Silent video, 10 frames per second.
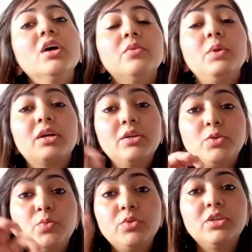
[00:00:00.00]
will
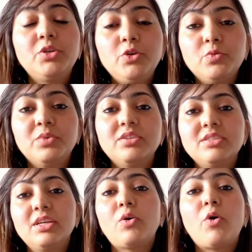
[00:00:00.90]
contour the tumors
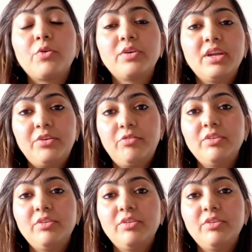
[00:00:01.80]
and organ at